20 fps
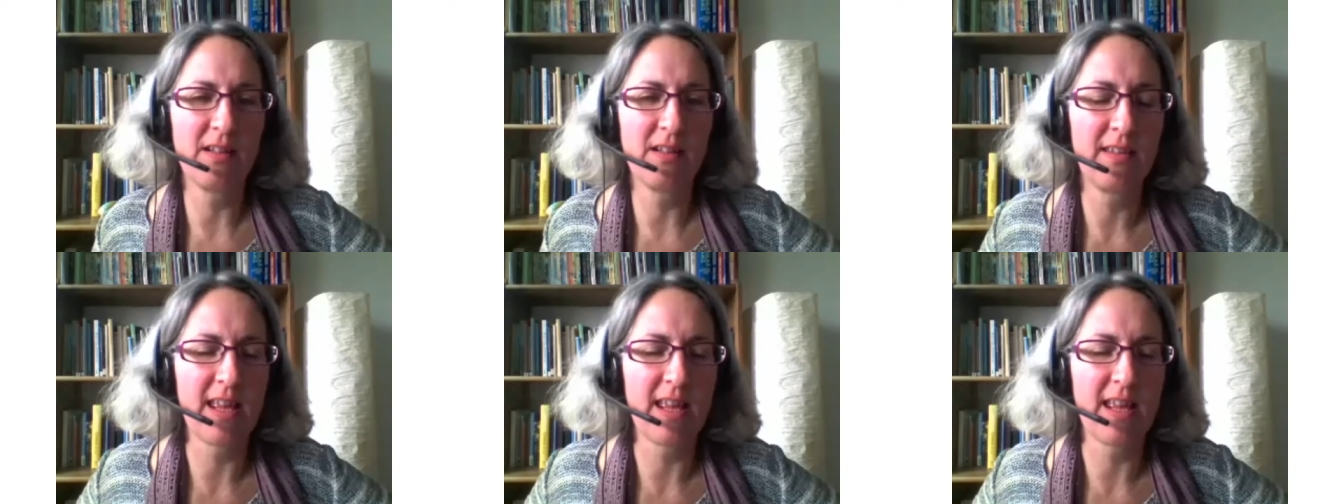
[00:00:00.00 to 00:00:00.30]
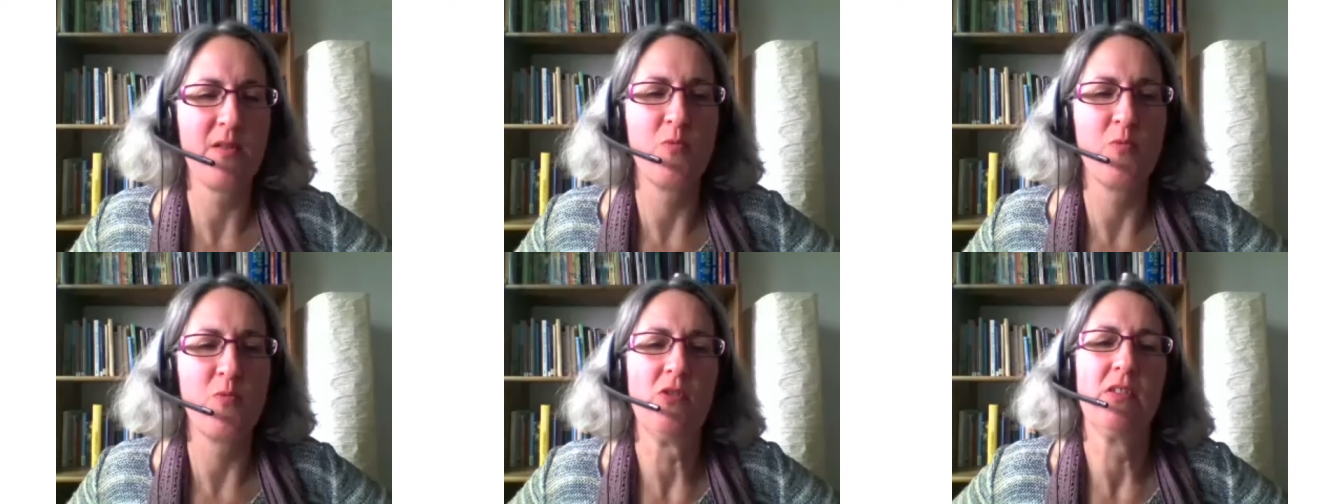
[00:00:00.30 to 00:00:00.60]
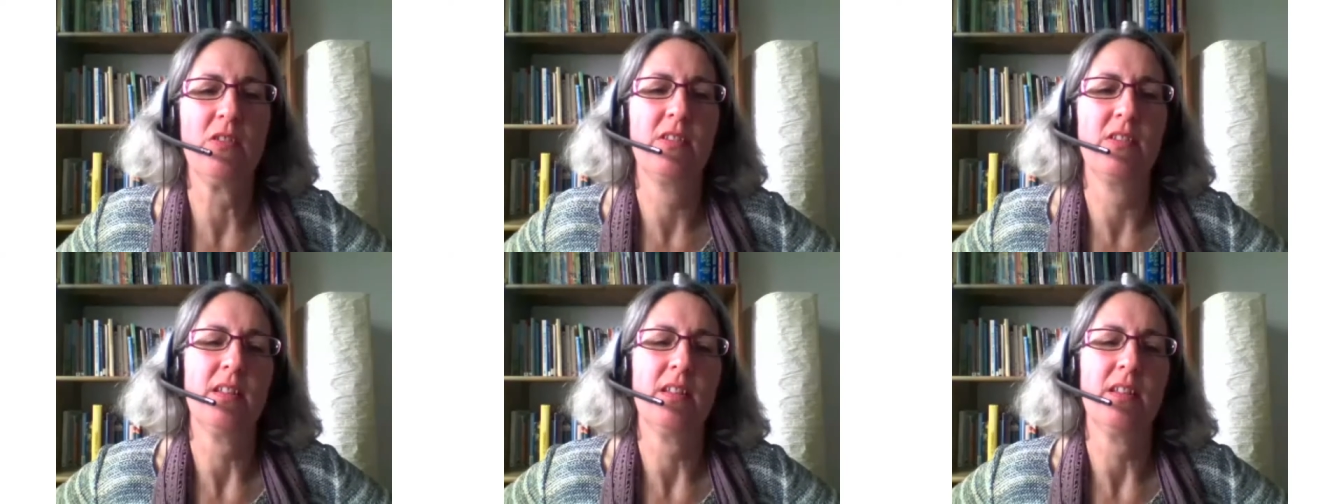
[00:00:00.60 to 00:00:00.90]
that there
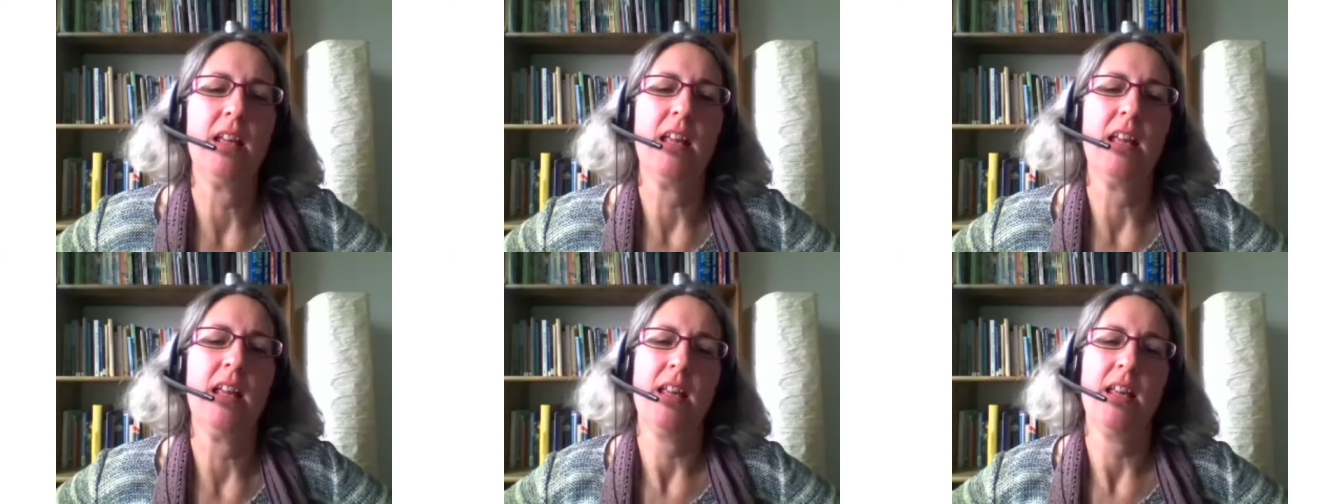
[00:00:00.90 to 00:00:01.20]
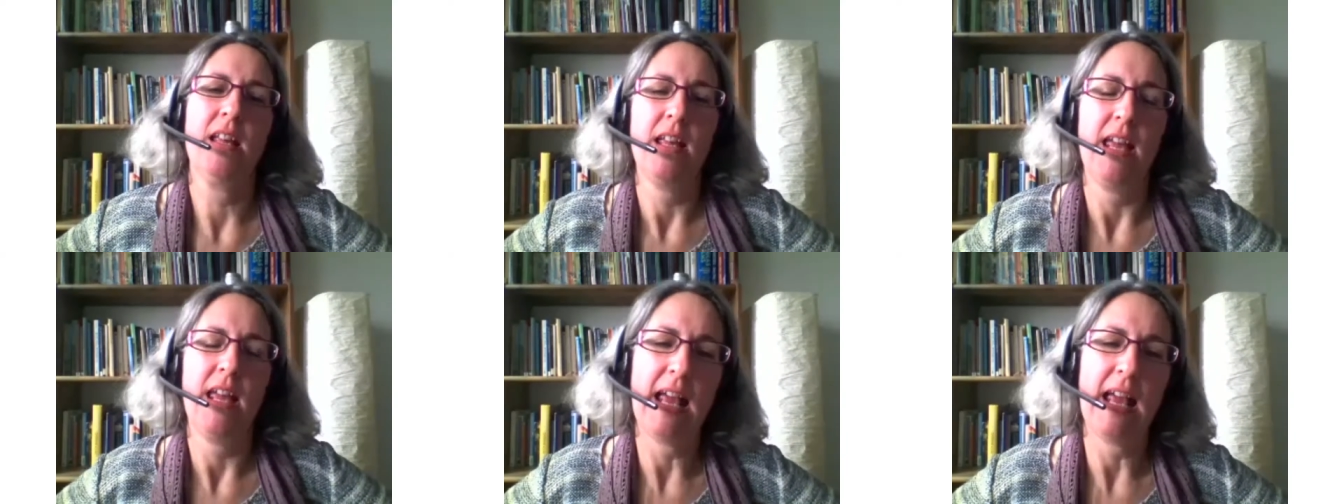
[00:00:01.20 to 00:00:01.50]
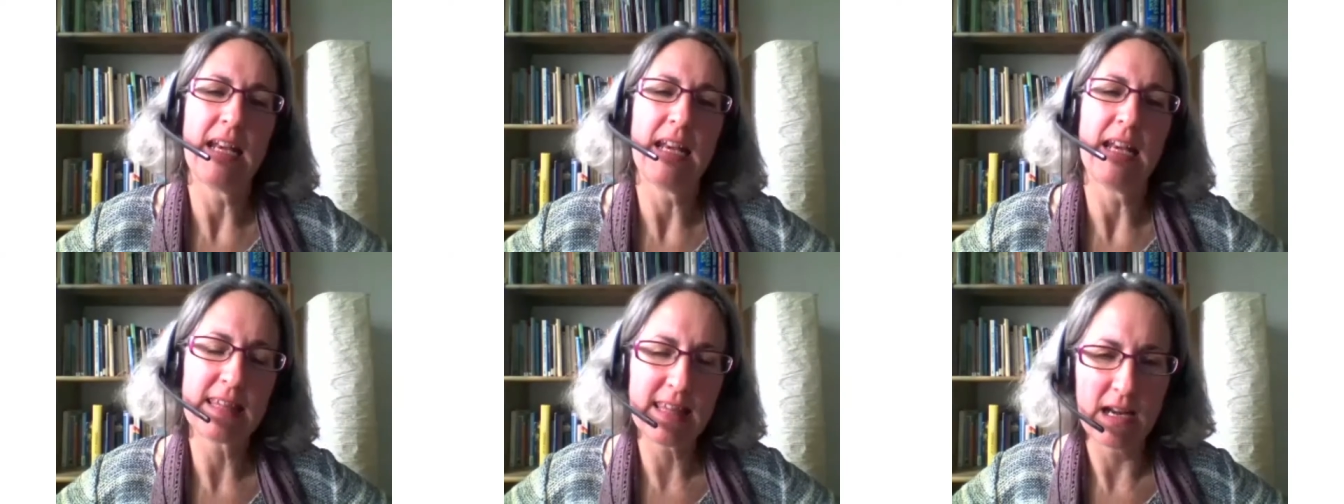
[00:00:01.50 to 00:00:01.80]
was
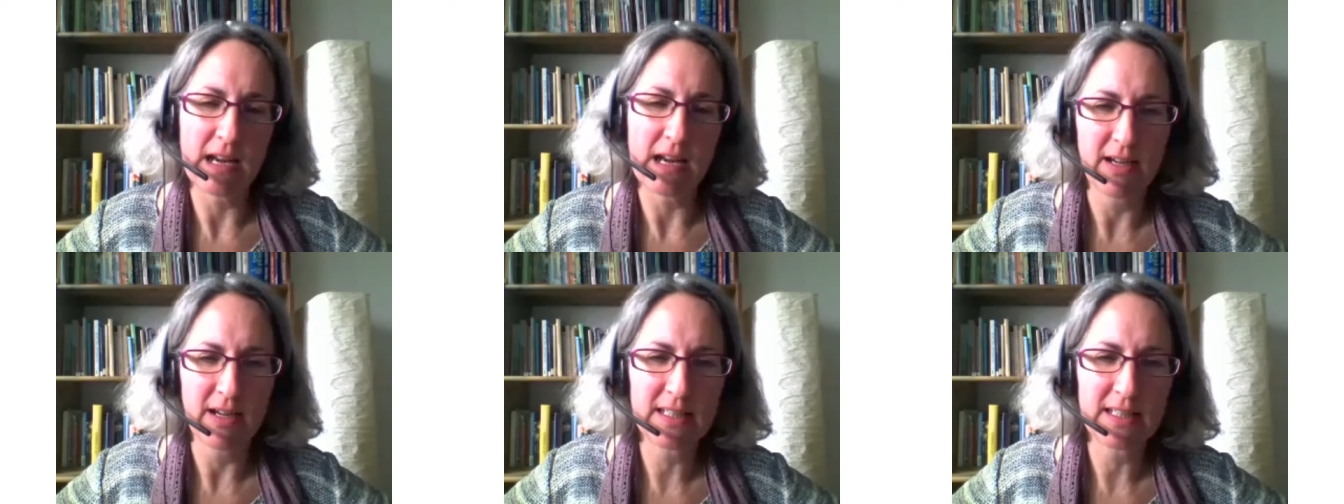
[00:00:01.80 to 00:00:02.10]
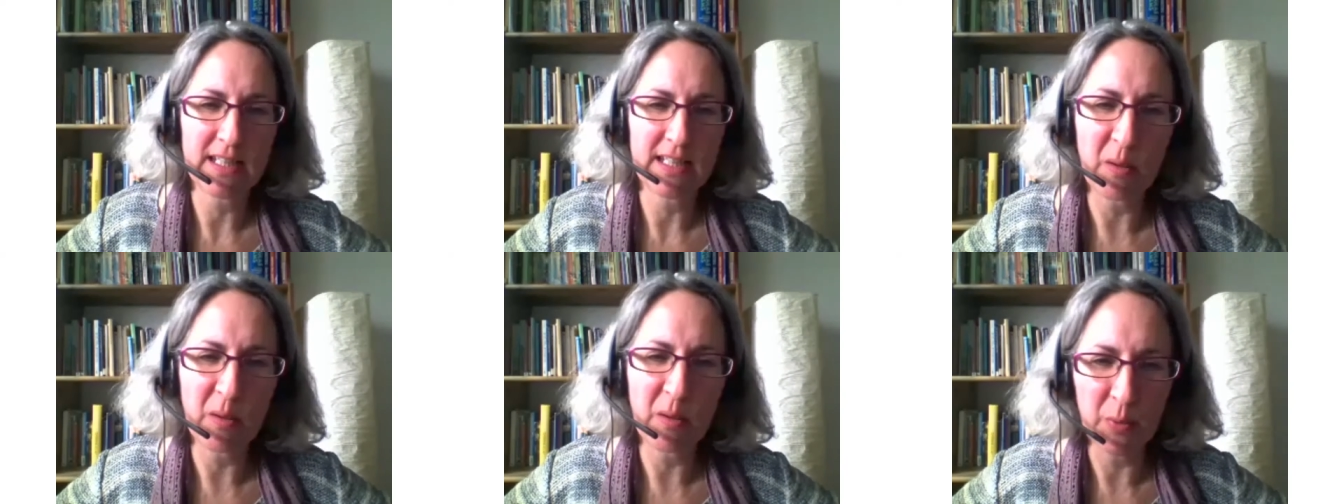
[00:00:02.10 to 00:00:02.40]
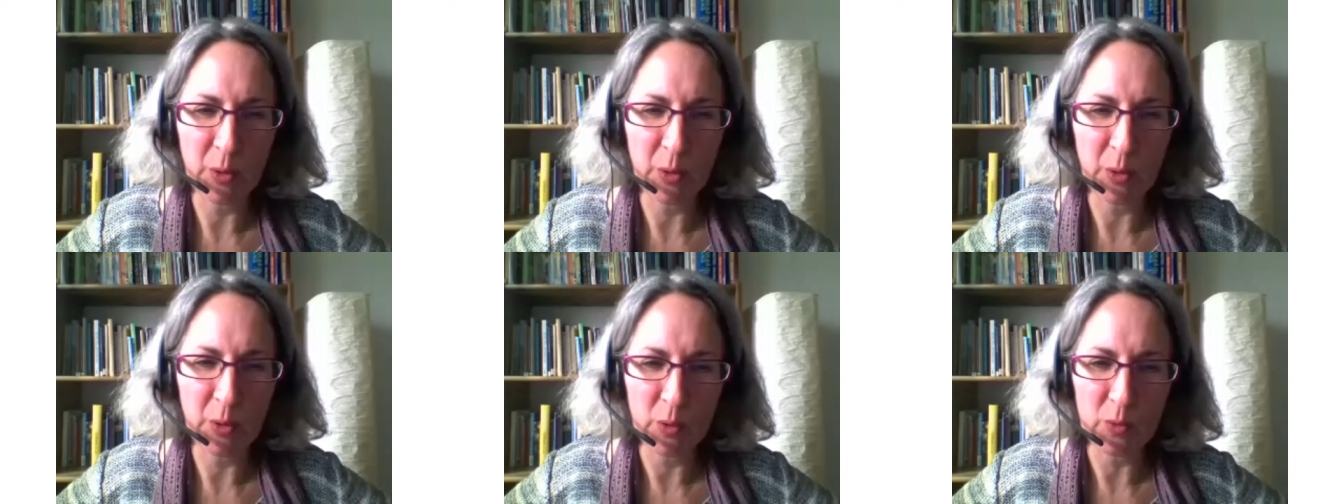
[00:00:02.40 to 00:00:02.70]
an etheric
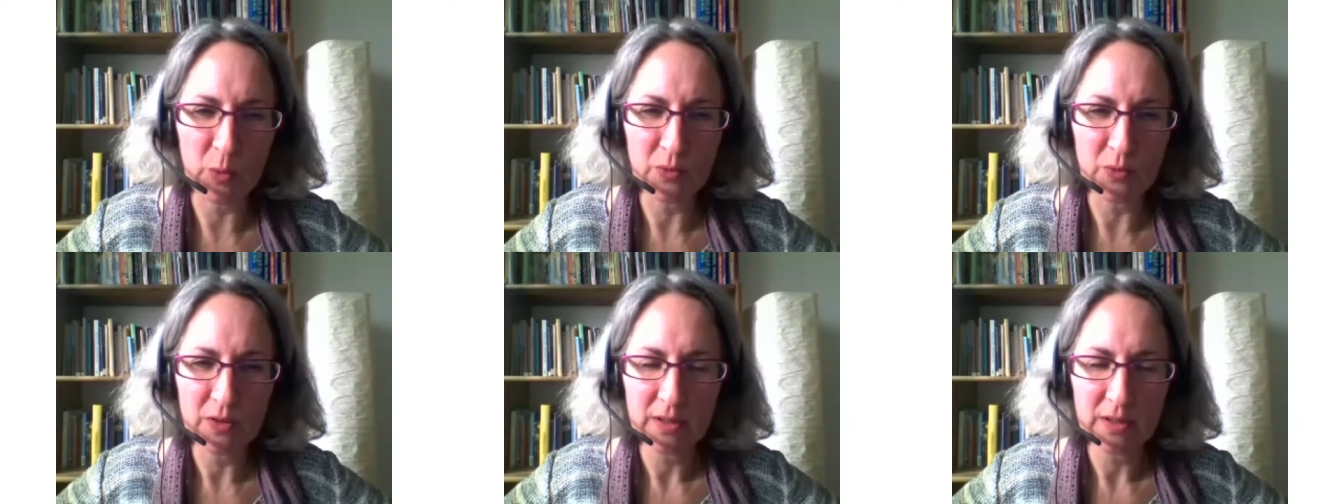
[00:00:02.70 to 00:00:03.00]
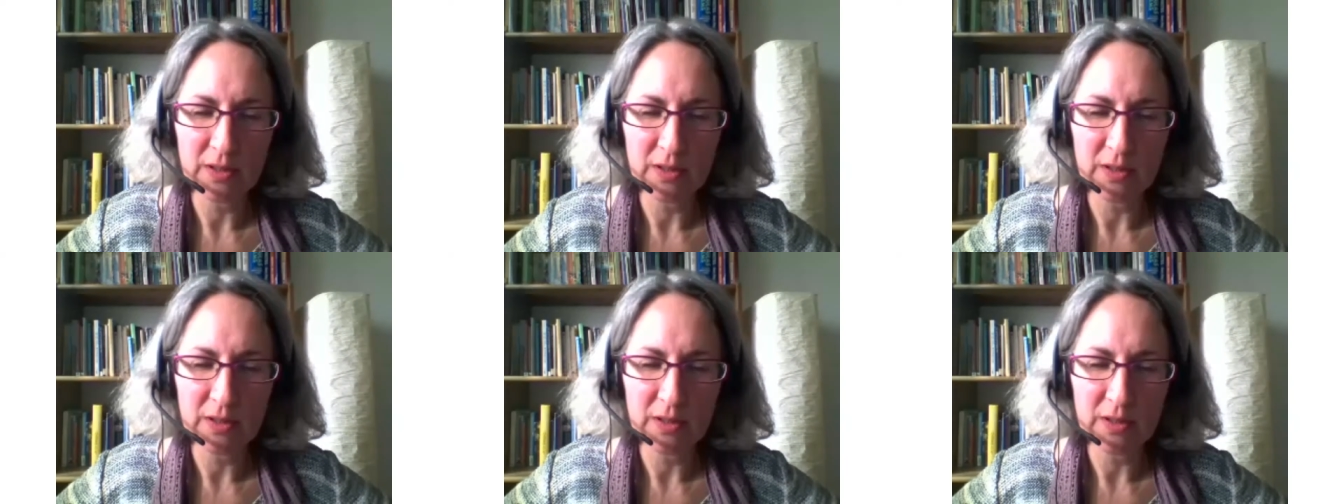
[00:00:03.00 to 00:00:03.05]
temple